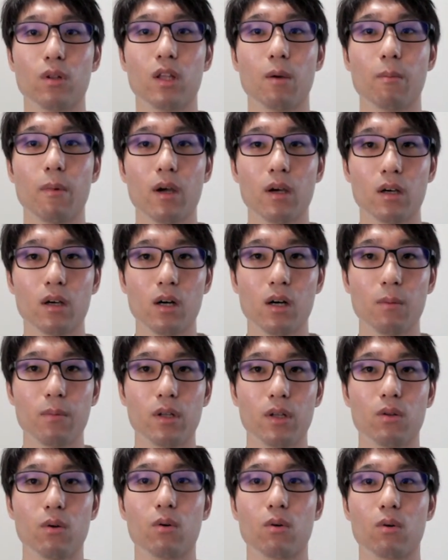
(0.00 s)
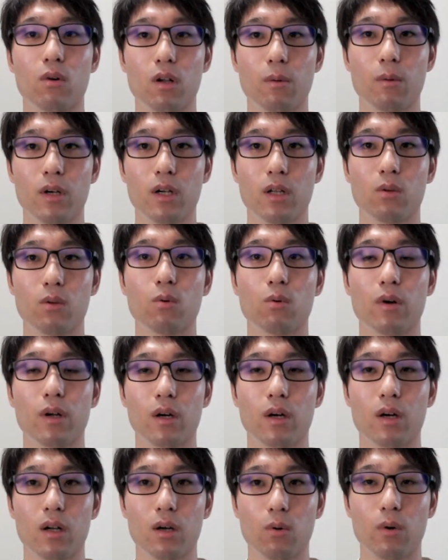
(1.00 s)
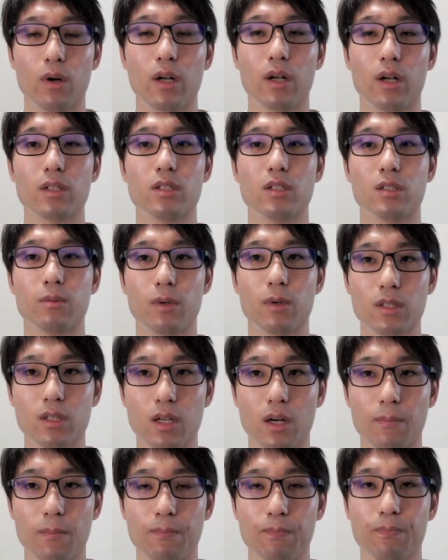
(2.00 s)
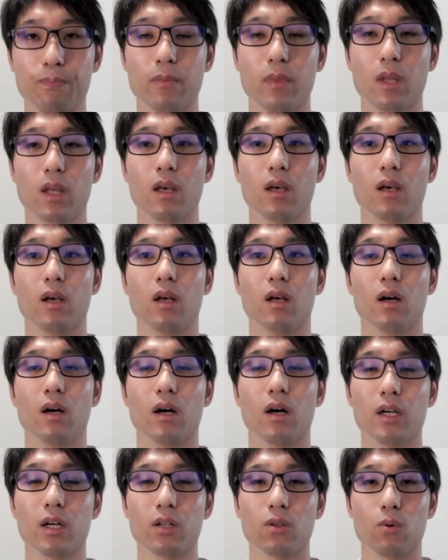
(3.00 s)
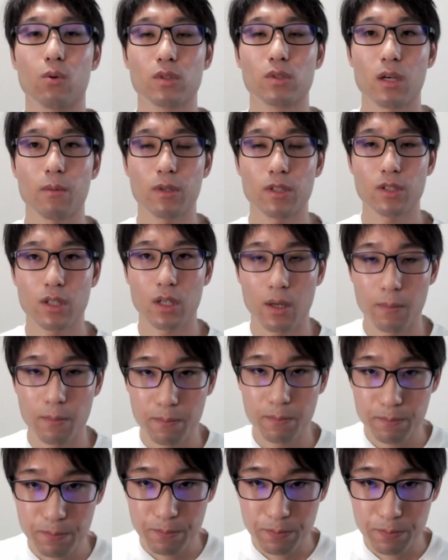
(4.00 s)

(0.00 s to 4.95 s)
That's all about the past and future of the Demae-can application. Thank you very much for your time.